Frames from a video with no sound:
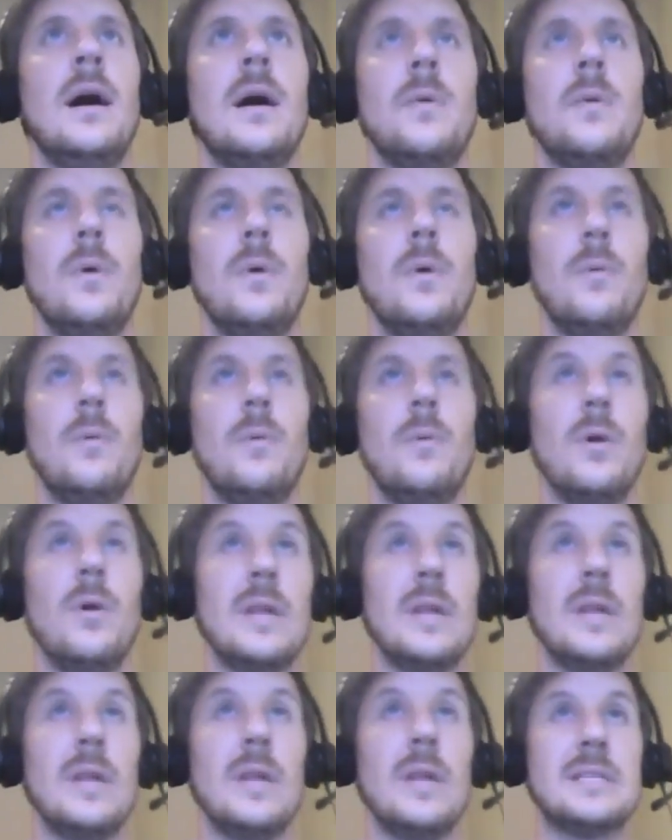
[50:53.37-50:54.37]
well, well,
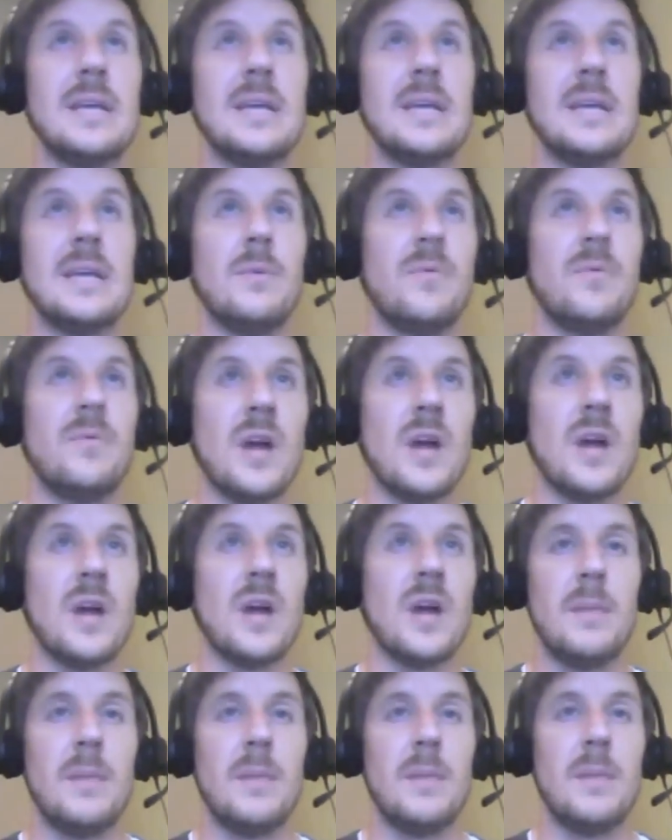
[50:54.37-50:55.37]
let's say if we're
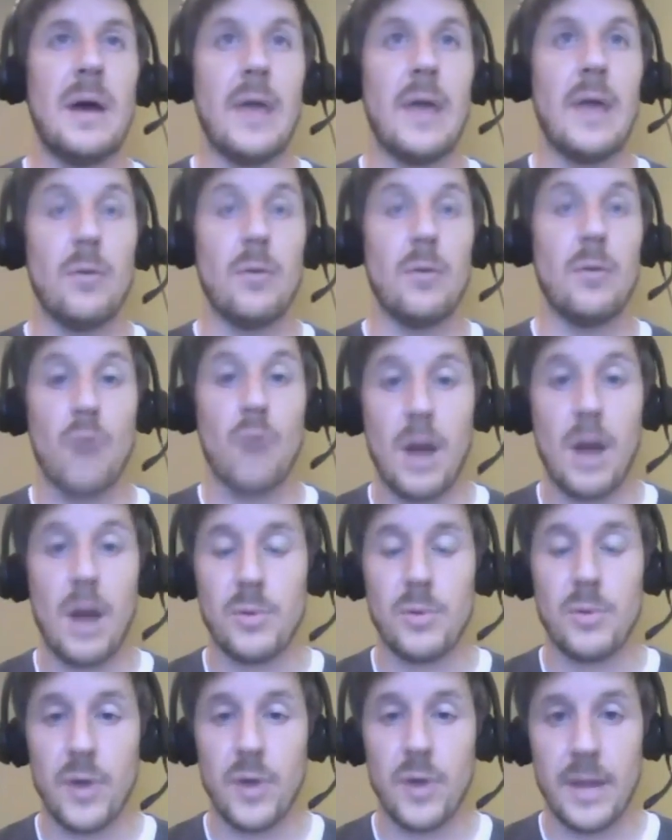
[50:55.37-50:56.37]
talking about a
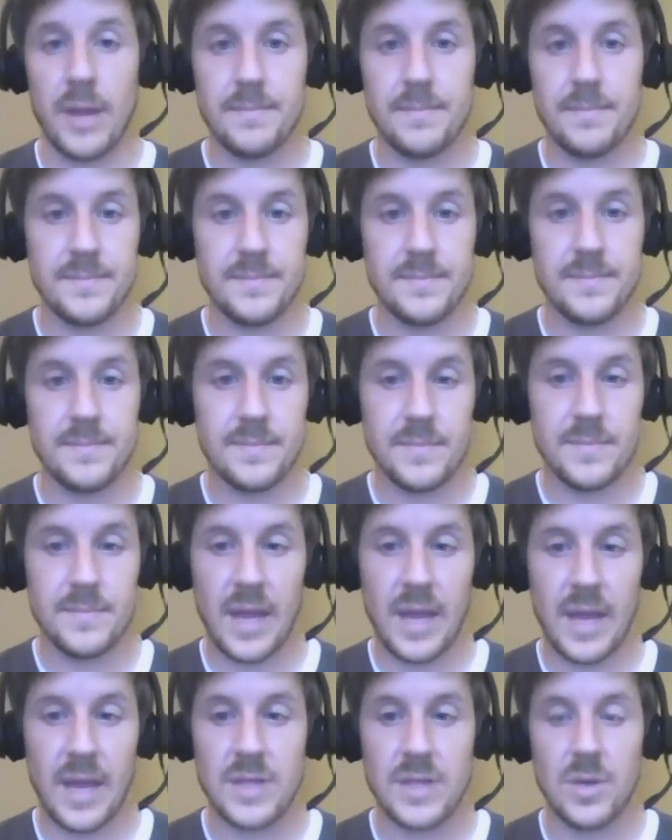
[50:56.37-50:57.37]
robbery,
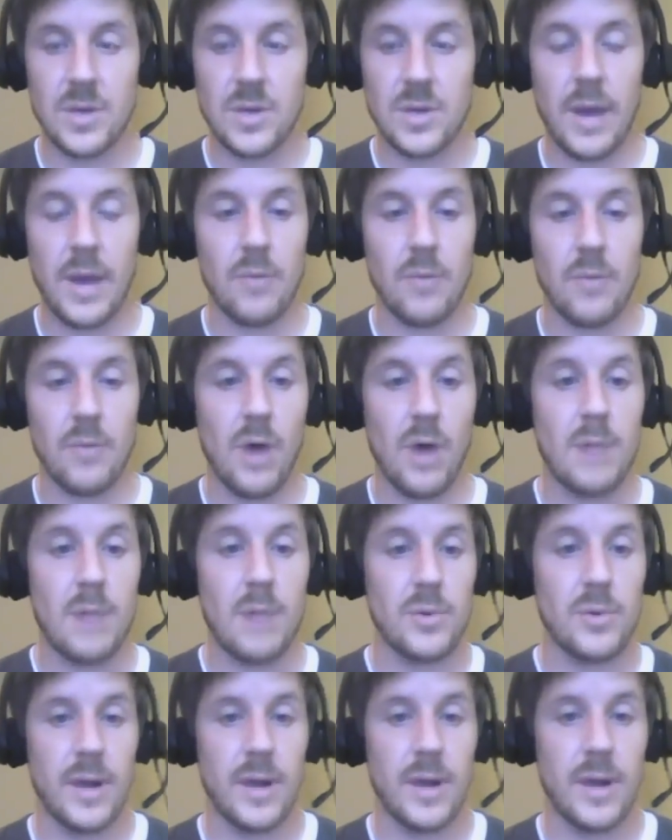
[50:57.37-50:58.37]
okay, so a
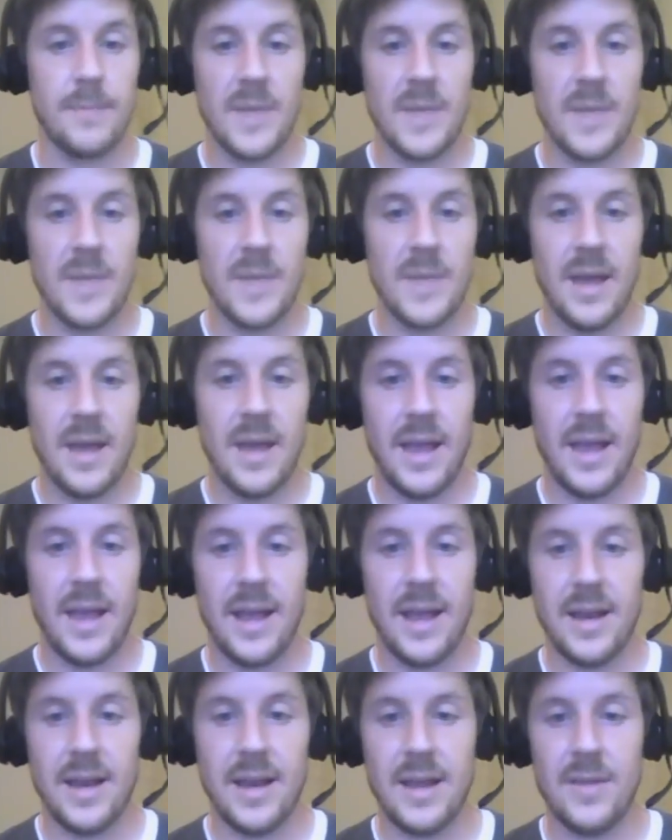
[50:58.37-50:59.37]
robbery,
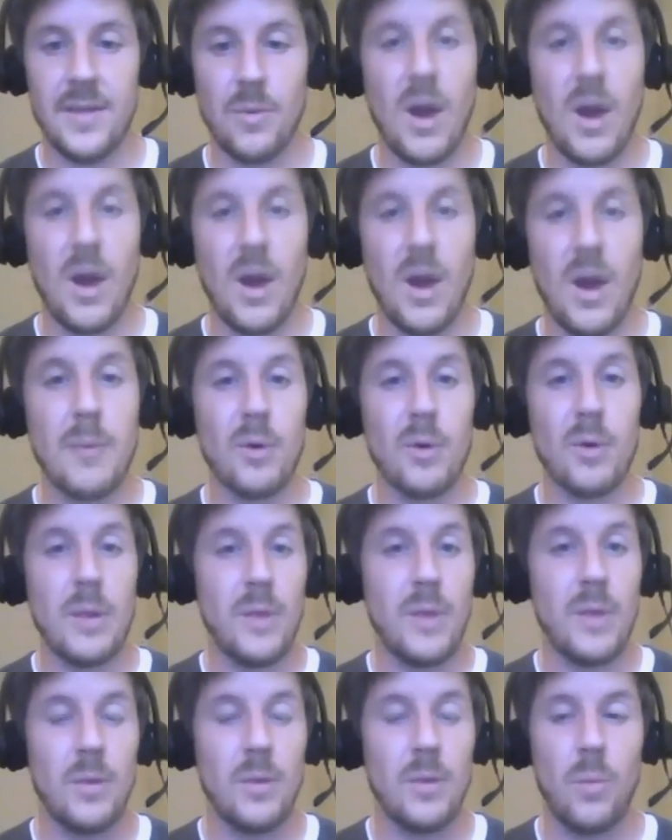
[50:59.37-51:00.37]
and the robbery
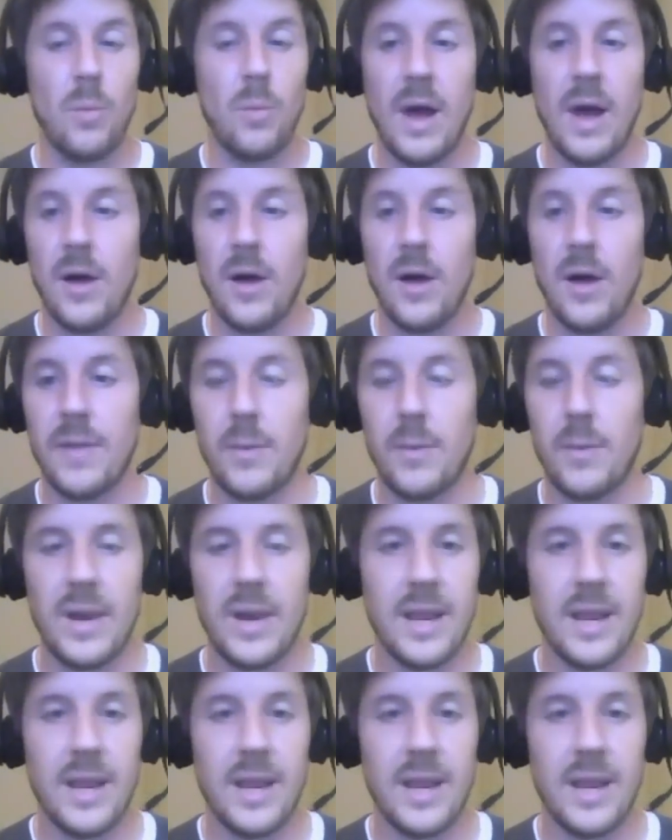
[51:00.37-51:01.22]
went well. They went